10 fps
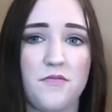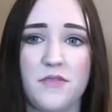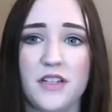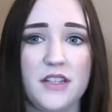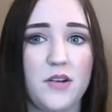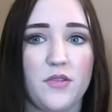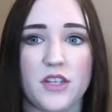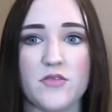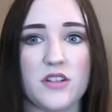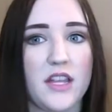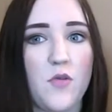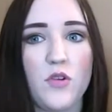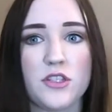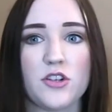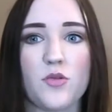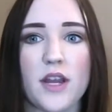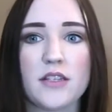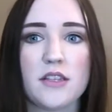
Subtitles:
really only used it like once or twice.